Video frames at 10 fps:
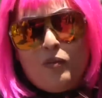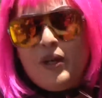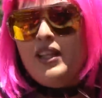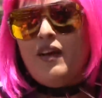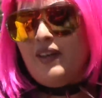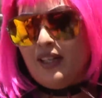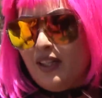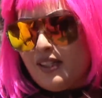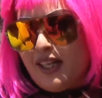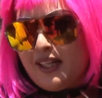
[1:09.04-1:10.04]
We love it. It
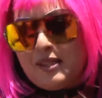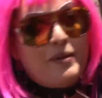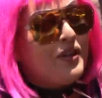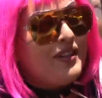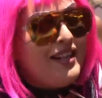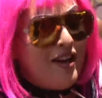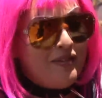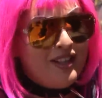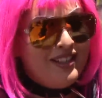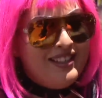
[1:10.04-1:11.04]
looks like it's bigger than
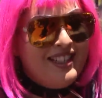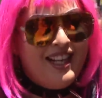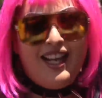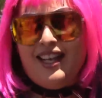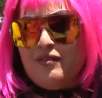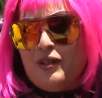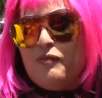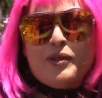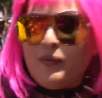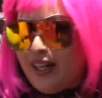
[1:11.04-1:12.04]
ever, and we've
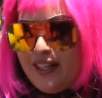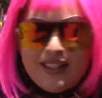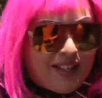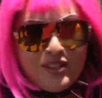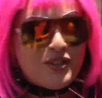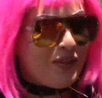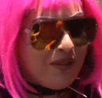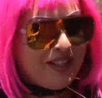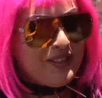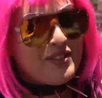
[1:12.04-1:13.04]
been waiting like two,
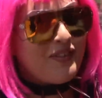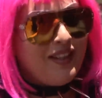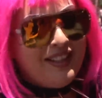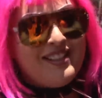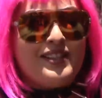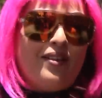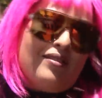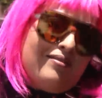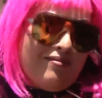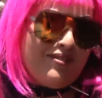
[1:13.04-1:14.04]
three years for it.
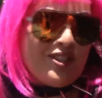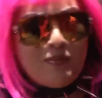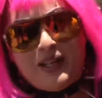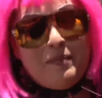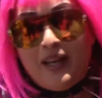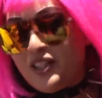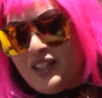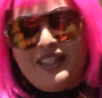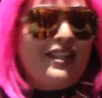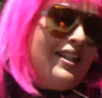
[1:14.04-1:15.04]
So just waiting
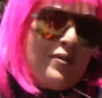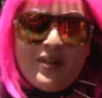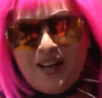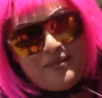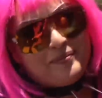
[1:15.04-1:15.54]
patiently, and here we are.